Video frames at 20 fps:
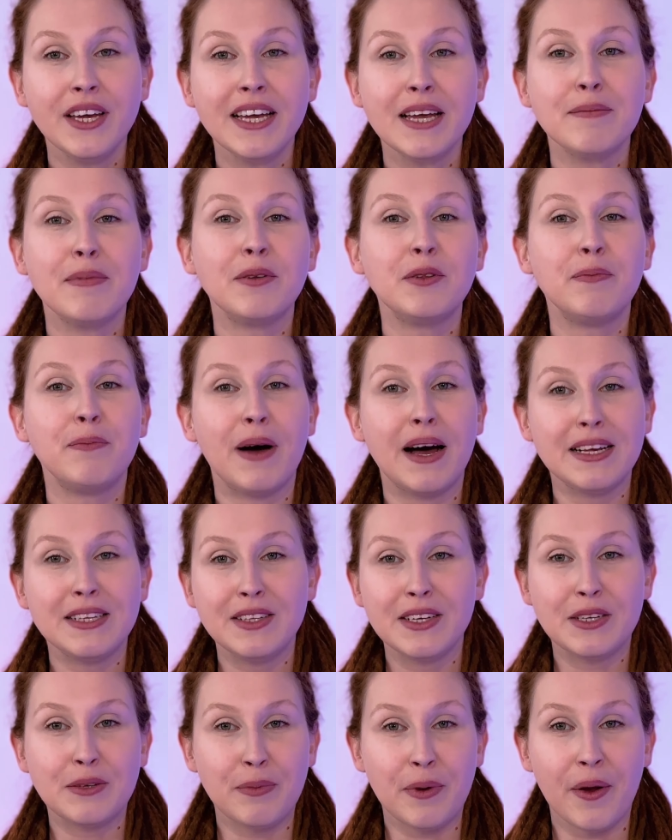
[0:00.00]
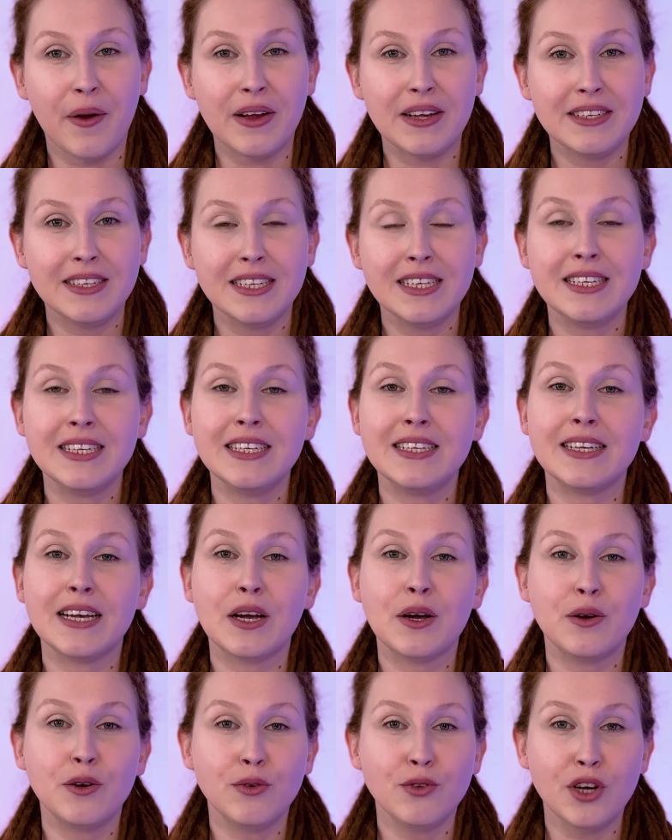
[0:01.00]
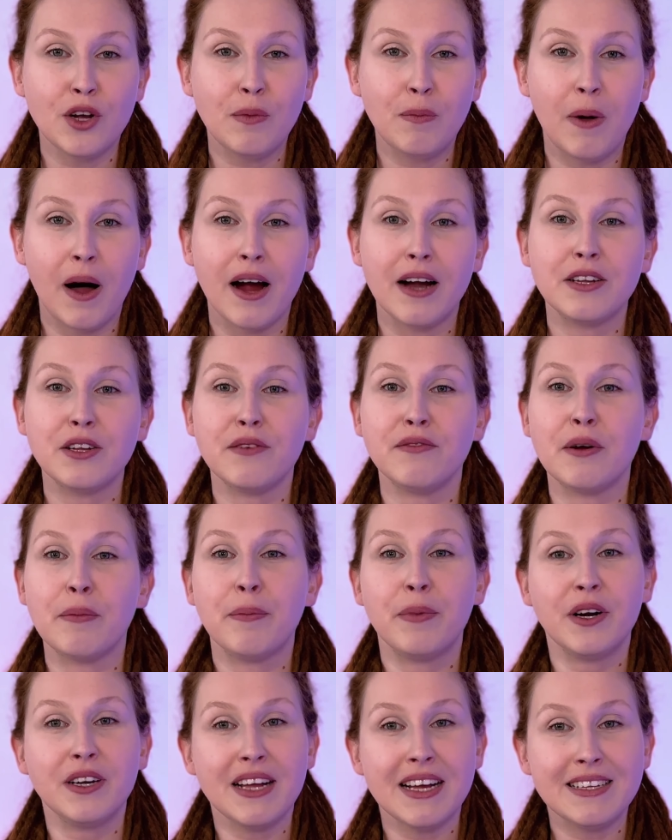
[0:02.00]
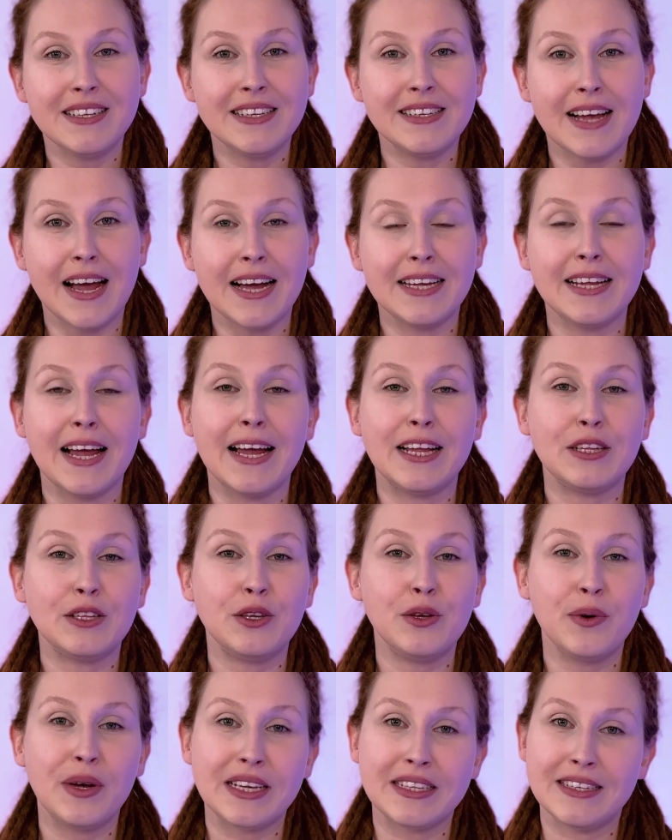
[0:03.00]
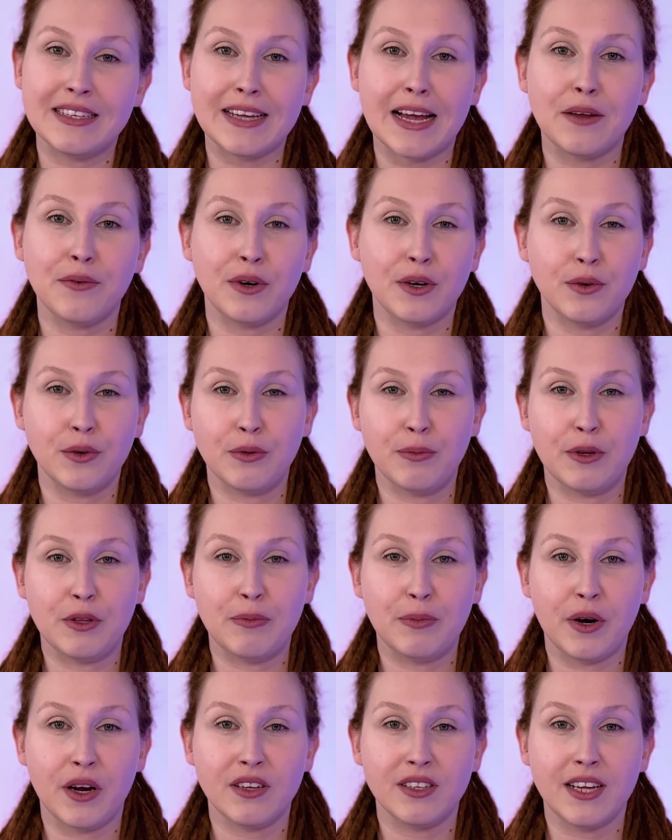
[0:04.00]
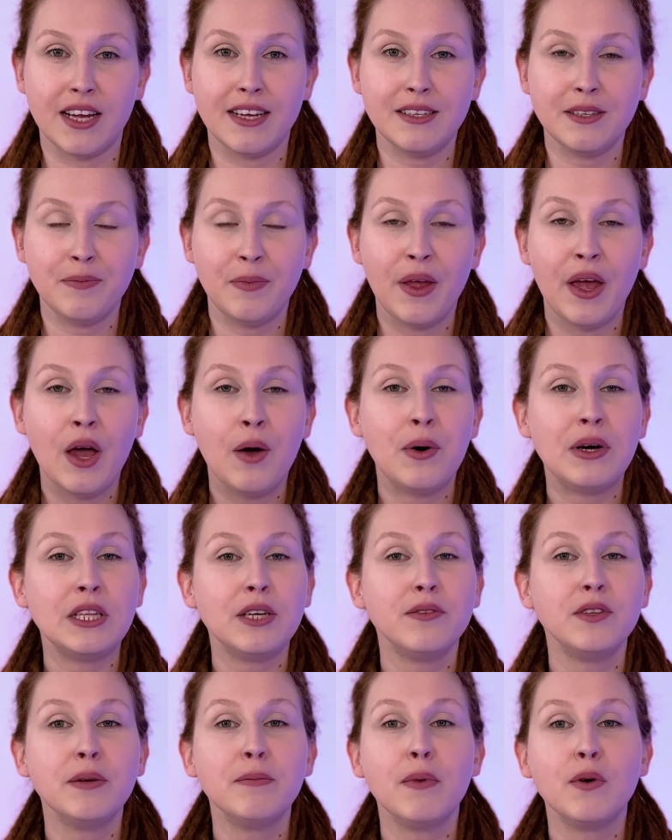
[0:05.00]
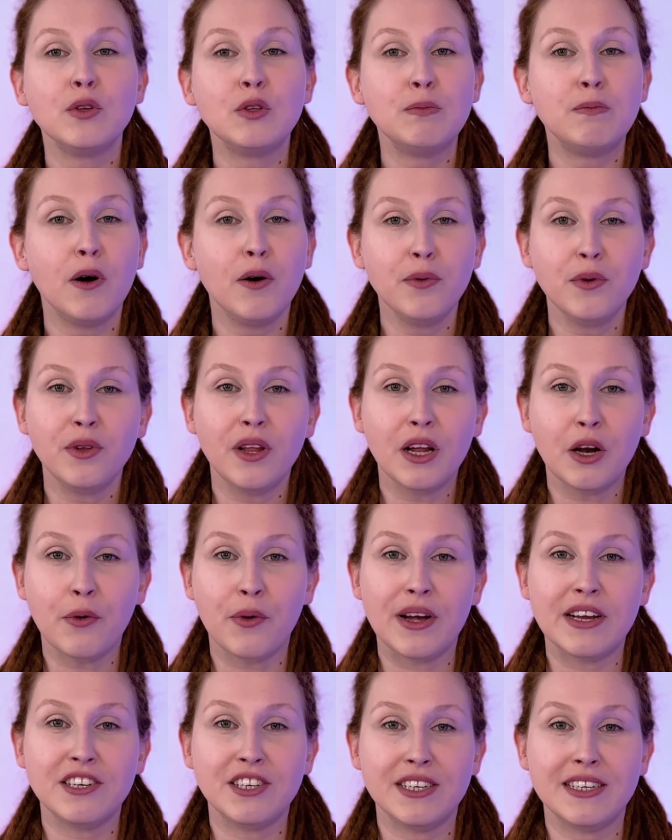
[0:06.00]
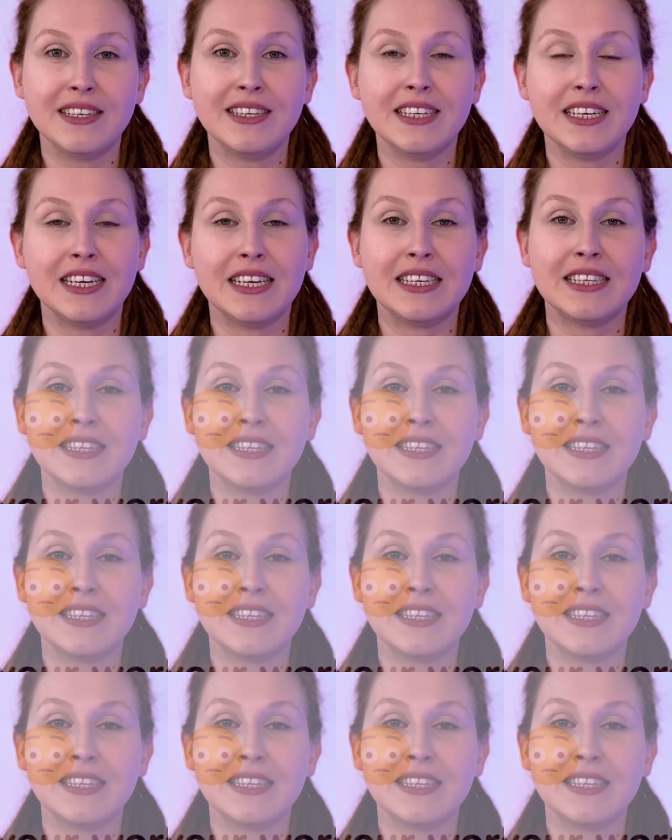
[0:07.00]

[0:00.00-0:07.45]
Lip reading: about past experiences is a crucial part of a product design and UX design recruitment process. One of the most popular questions is